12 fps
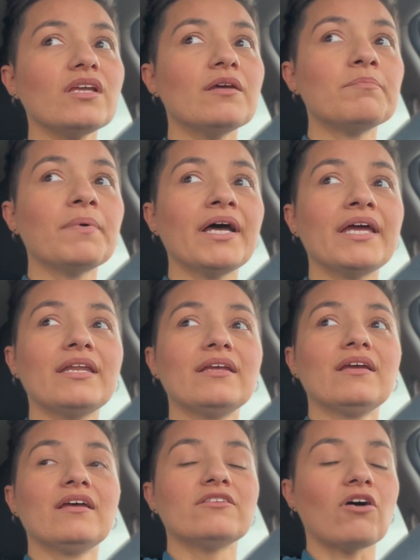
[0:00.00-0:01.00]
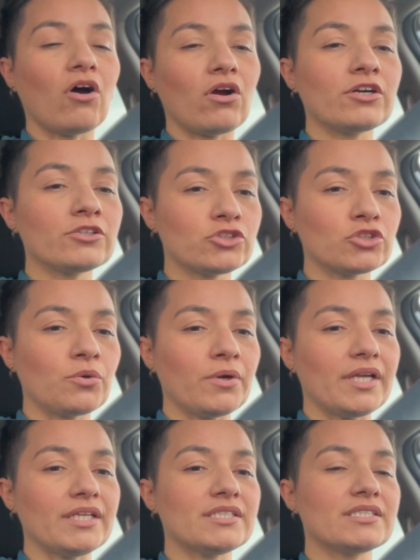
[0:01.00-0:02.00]
But the hard
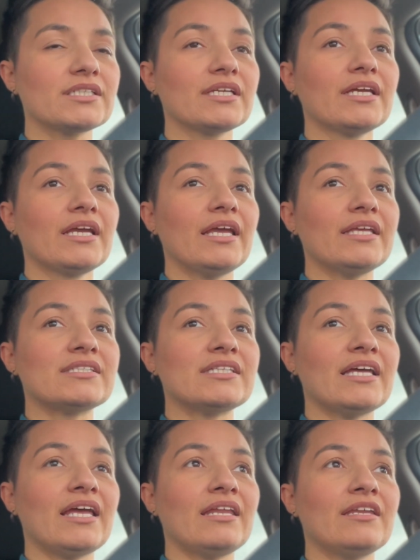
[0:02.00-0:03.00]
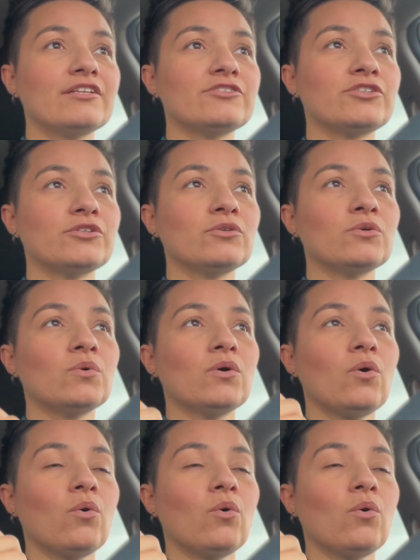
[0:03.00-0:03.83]
choice is then to,